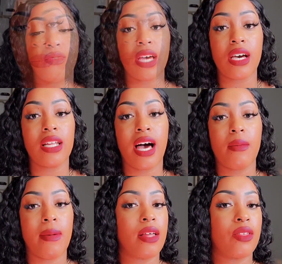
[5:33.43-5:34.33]
Think a lot
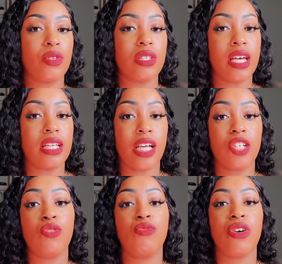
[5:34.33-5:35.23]
about those things
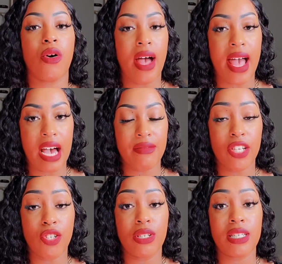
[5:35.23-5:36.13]
that you don't have,
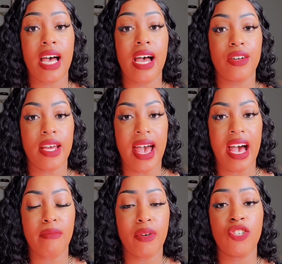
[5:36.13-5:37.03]
that you desire to
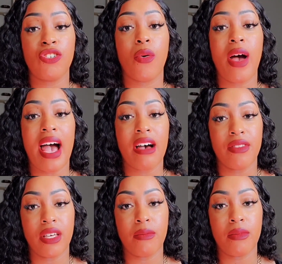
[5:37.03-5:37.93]
have, but you don't
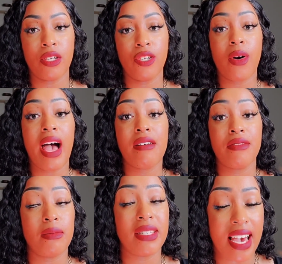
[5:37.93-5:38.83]
have them. You don't have
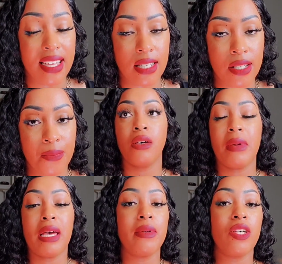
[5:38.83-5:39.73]
them yet.
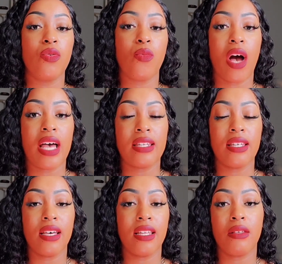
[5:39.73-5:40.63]
Maybe you
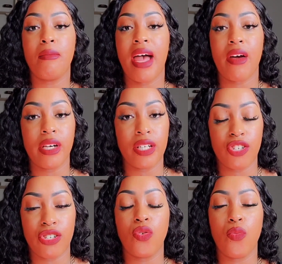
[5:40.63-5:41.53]
want the
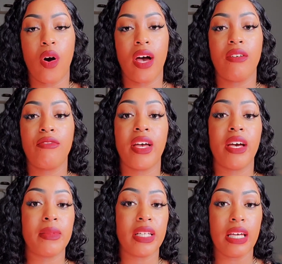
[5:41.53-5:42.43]
marriage, you want a
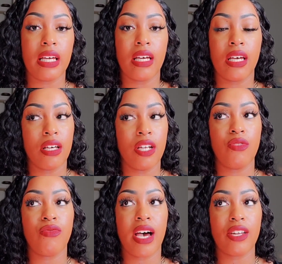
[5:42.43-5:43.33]
family, and
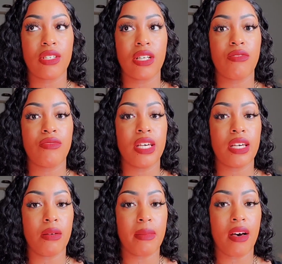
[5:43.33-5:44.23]
you find yourself
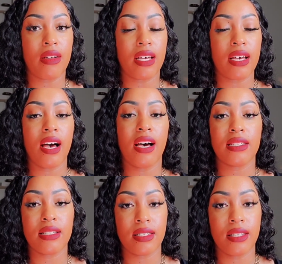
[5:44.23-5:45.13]
thinking about it
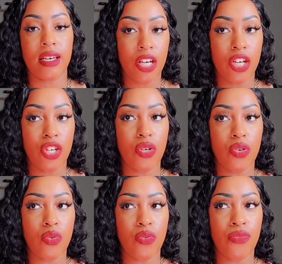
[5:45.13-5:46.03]
constantly.
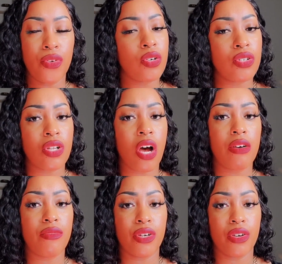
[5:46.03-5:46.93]
You feel
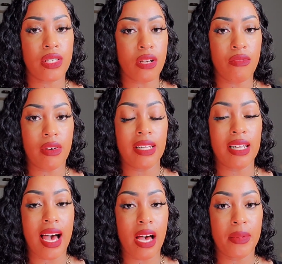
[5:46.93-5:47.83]
sorry for yourself a
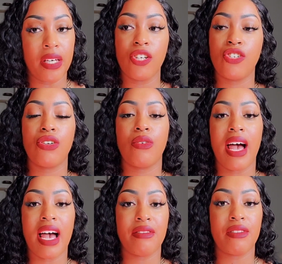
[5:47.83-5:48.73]
lot because you don't
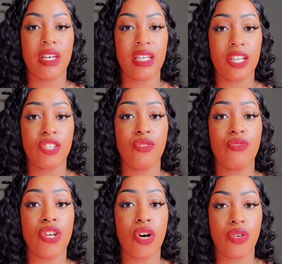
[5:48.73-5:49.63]
have the things that you
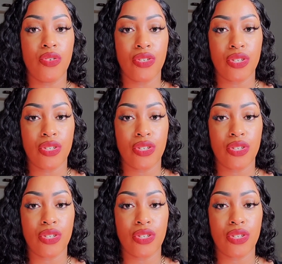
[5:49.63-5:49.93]
know you